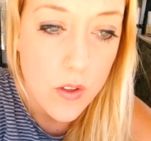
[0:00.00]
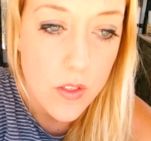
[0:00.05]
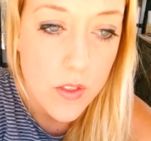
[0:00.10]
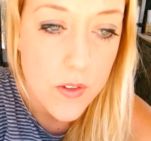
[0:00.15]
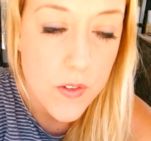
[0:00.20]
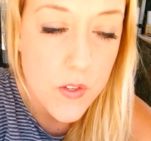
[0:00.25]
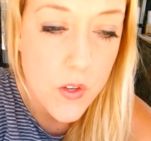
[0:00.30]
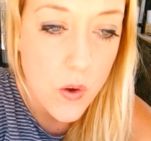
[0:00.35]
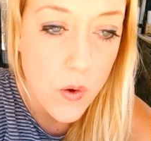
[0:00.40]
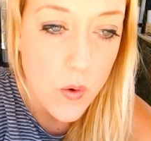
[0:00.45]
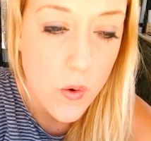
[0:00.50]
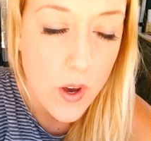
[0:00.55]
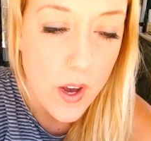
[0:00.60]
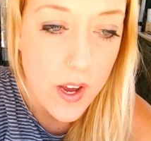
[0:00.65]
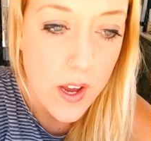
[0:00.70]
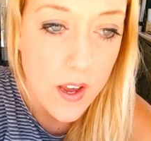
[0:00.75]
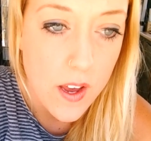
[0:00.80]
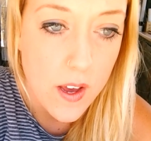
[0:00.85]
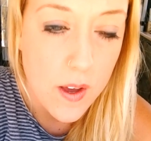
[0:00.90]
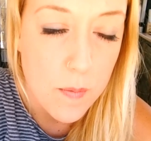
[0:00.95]
So
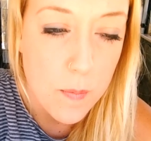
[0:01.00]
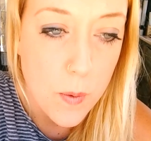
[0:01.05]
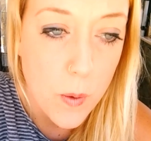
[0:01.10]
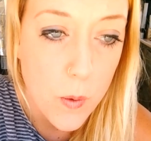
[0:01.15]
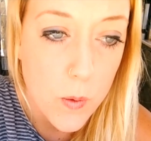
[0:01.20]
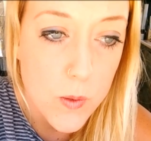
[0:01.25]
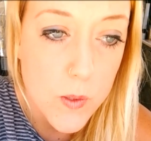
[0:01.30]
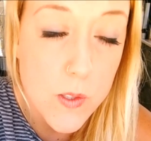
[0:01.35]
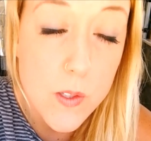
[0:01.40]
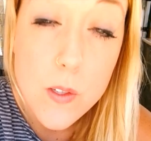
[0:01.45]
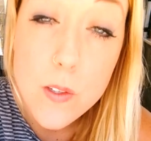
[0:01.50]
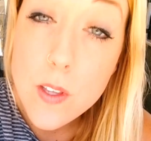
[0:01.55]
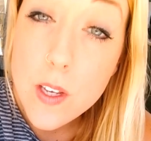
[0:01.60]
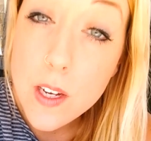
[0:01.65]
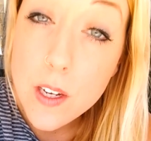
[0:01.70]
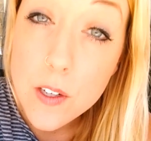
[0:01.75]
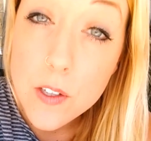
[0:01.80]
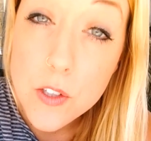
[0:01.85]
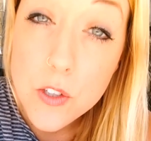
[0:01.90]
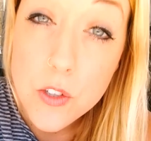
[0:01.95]
I posted the
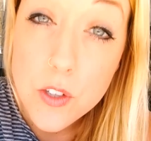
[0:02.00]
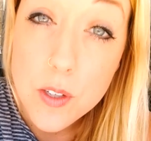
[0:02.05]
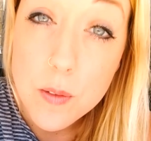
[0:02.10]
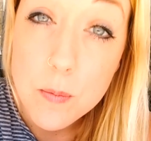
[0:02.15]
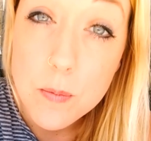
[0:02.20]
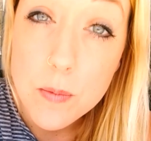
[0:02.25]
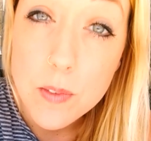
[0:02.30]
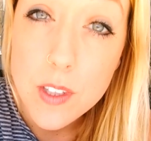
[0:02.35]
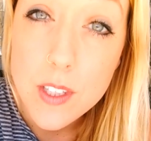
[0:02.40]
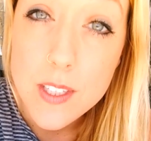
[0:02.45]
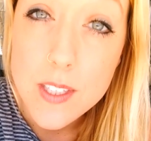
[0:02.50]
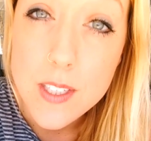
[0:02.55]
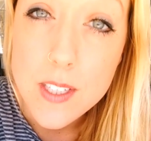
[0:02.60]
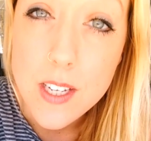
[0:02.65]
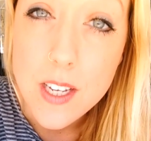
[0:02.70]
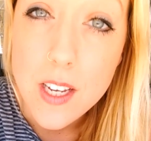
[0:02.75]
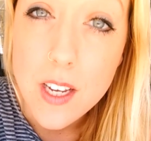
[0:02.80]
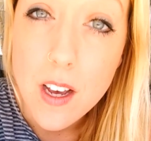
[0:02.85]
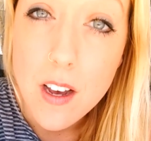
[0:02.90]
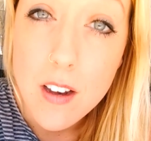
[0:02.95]
Airstream
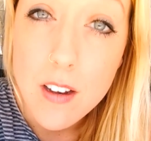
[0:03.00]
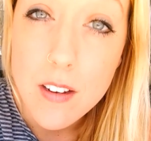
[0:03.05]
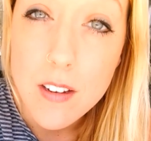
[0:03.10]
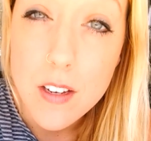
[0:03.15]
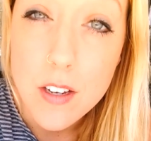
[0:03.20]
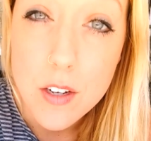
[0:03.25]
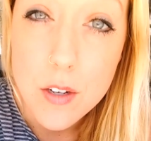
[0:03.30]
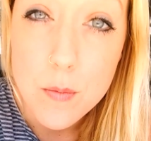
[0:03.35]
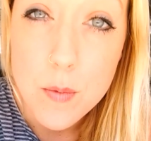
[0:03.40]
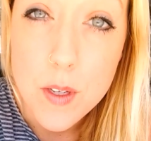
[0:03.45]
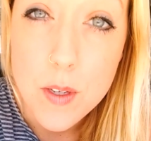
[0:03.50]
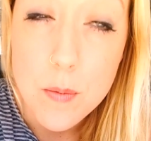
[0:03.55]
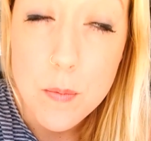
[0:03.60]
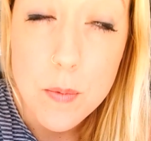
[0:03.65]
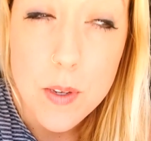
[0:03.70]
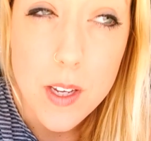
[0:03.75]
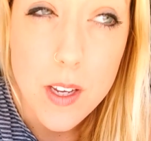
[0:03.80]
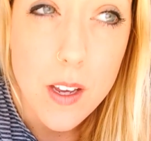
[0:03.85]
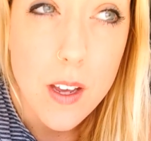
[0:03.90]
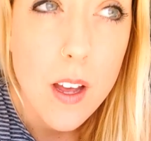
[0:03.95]
listing on
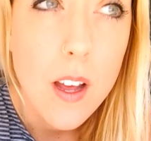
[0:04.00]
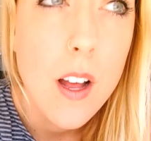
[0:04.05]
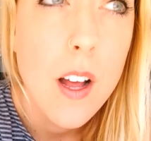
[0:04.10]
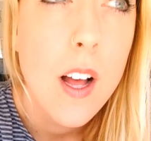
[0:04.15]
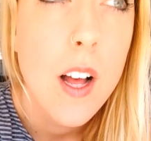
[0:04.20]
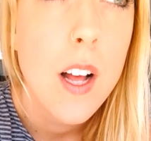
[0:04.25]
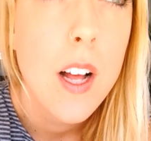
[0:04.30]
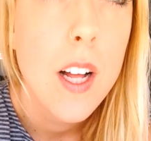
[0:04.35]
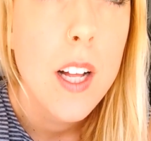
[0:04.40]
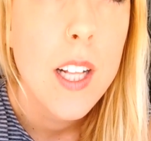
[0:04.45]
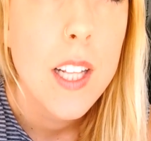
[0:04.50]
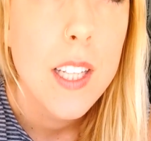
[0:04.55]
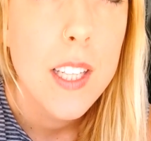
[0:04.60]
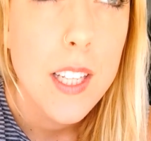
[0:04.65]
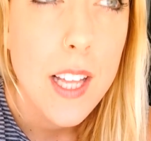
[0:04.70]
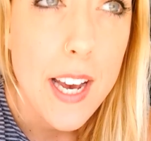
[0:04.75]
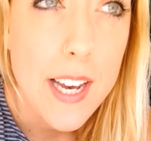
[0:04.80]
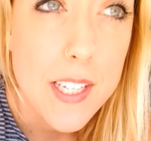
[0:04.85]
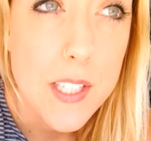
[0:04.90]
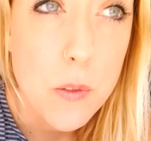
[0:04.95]
Airbnb
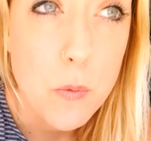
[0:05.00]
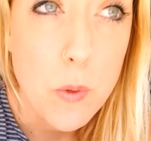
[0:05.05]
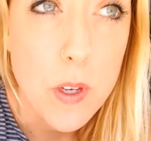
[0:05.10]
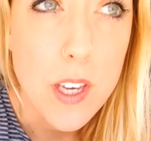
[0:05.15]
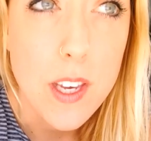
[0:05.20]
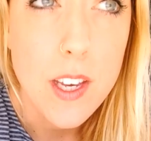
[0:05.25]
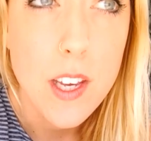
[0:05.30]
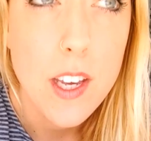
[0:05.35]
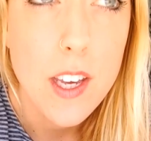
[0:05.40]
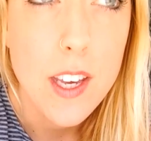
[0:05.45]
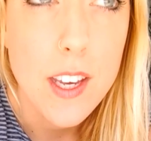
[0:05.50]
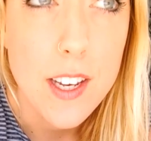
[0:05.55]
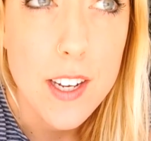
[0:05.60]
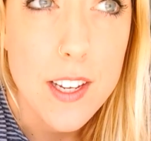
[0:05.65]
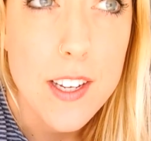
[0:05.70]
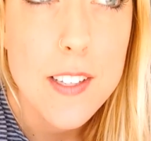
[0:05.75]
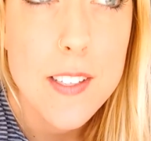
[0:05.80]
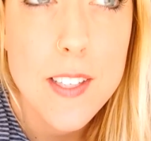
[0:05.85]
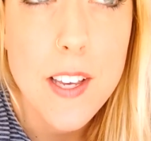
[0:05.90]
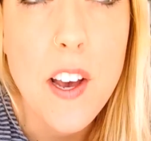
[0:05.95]
last week. It
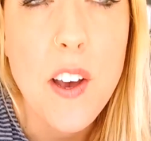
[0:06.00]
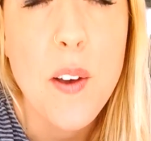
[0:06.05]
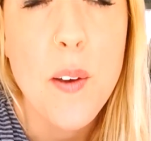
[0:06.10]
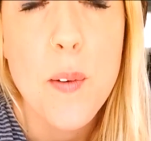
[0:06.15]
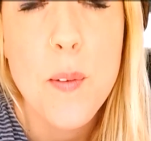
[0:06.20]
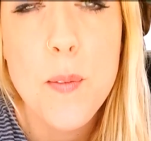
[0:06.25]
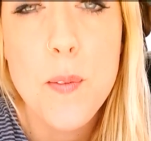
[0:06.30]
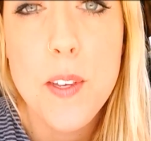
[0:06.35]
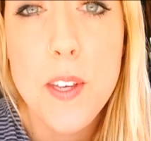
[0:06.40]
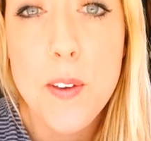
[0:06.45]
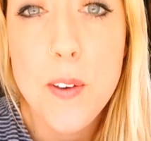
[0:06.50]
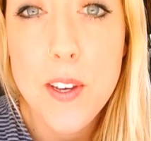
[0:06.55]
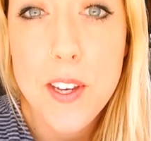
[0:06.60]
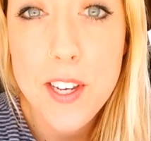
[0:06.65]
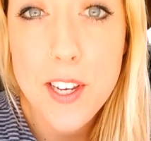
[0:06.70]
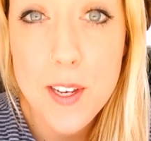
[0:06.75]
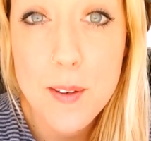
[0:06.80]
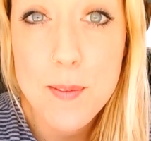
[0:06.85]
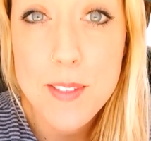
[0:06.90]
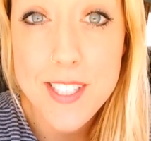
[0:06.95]
is up. You can
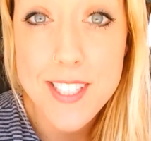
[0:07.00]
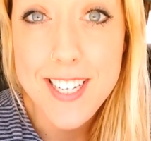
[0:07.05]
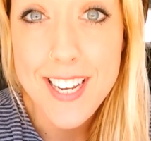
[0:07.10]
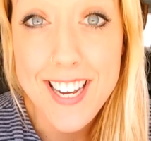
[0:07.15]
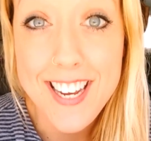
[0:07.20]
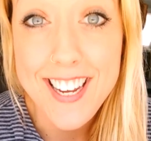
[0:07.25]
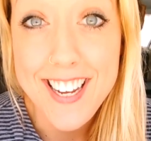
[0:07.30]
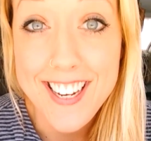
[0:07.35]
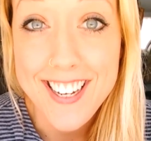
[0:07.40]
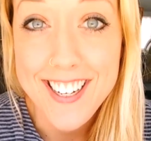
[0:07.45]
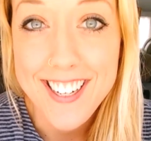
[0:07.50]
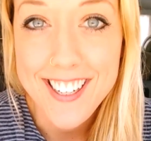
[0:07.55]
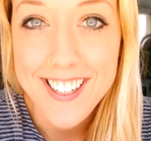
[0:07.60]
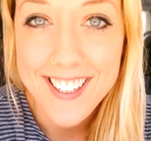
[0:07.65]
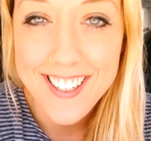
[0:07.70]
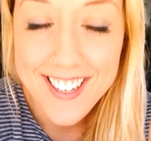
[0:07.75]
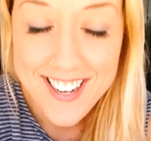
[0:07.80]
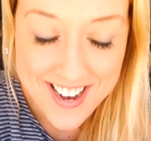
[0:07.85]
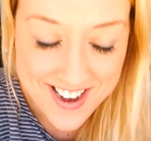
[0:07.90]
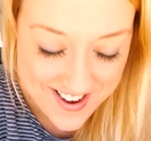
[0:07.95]
come and stay
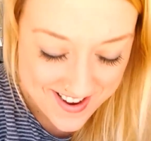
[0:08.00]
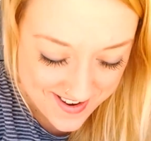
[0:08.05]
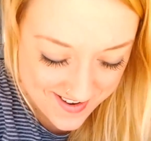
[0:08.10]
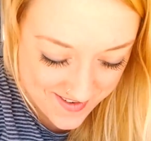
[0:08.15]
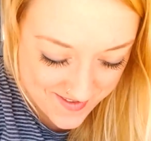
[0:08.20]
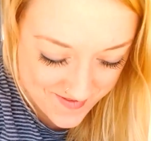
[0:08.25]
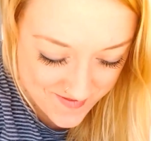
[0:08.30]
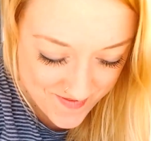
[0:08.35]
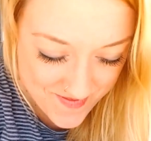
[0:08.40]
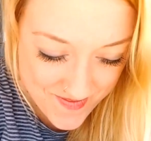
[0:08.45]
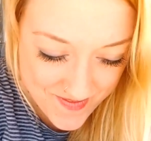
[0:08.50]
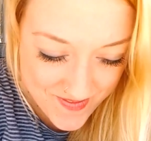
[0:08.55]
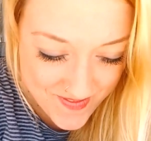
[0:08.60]
here. I